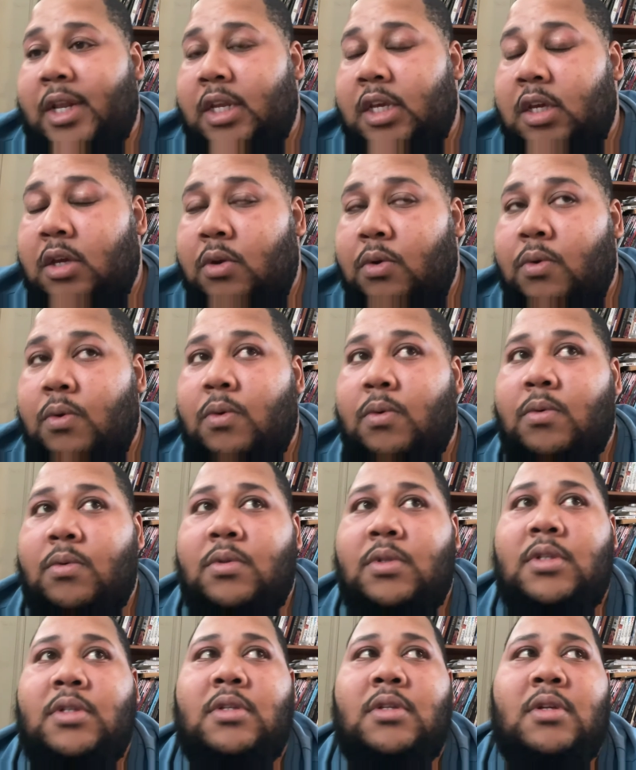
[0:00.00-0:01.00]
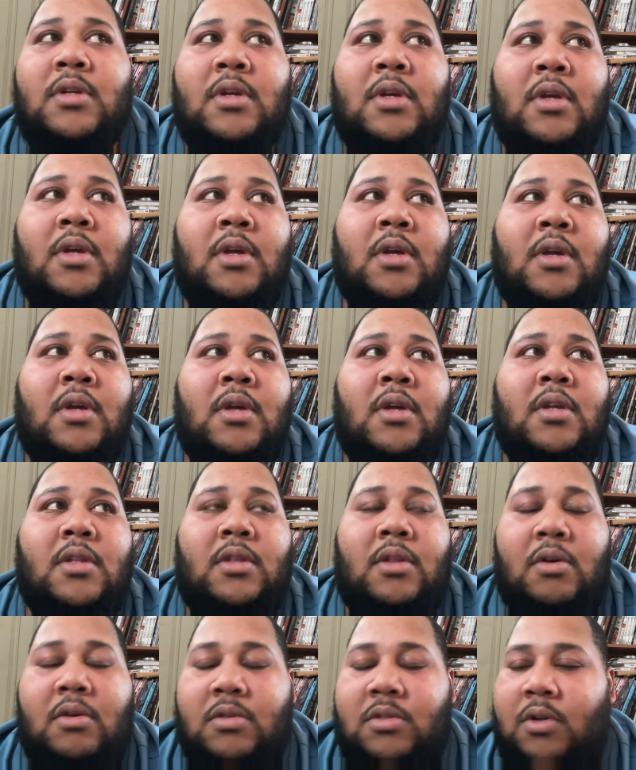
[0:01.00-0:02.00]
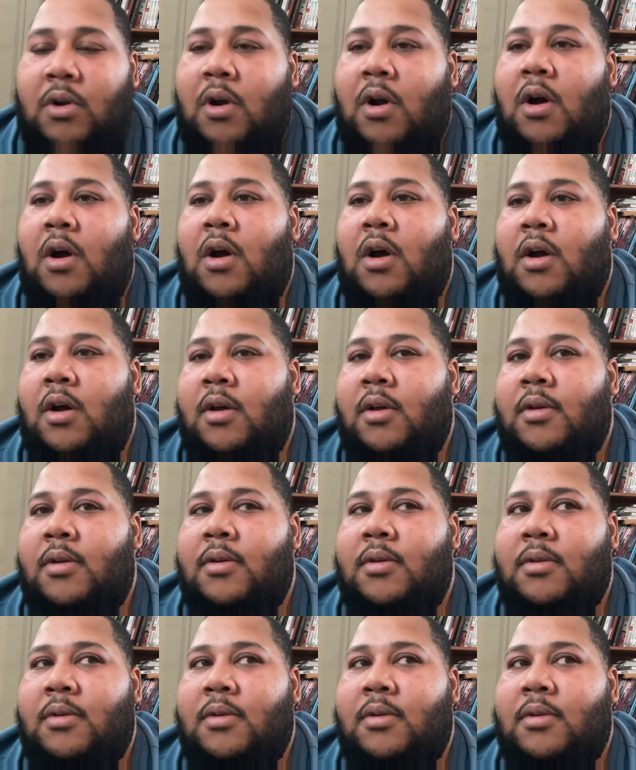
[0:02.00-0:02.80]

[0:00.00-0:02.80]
Hughes. Those are all